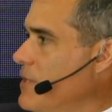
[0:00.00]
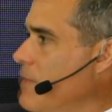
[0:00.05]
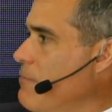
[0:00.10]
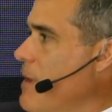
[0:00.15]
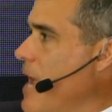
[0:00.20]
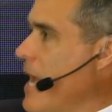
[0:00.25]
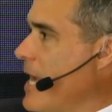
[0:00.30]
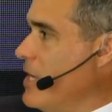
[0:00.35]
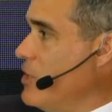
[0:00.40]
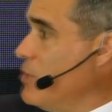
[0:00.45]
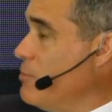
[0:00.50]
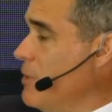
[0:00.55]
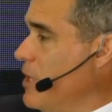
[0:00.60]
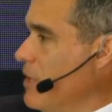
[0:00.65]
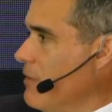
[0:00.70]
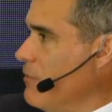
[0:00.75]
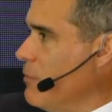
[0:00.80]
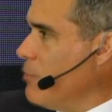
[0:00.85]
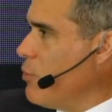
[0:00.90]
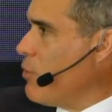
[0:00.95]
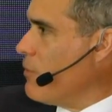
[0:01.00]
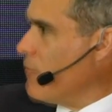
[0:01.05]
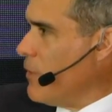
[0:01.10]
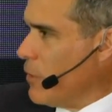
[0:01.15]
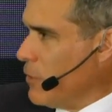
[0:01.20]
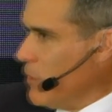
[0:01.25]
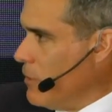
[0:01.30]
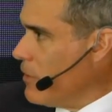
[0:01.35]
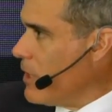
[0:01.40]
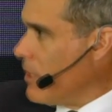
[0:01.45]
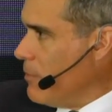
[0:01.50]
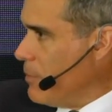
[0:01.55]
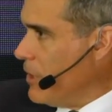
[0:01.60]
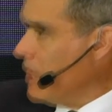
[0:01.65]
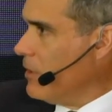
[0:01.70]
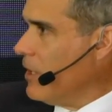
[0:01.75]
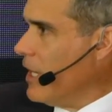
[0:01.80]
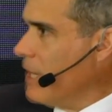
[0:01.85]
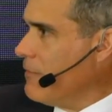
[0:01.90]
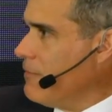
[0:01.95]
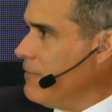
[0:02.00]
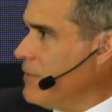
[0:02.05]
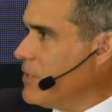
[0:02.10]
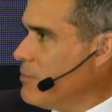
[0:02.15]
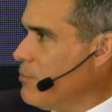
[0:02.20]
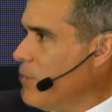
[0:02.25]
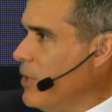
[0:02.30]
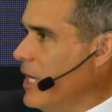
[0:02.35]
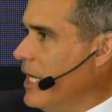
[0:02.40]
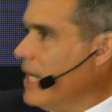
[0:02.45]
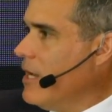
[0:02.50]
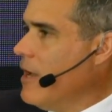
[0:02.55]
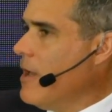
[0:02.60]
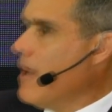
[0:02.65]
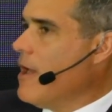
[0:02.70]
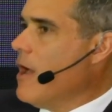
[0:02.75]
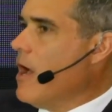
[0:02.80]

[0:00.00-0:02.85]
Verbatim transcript: to management of a portfolio company like Fishbrain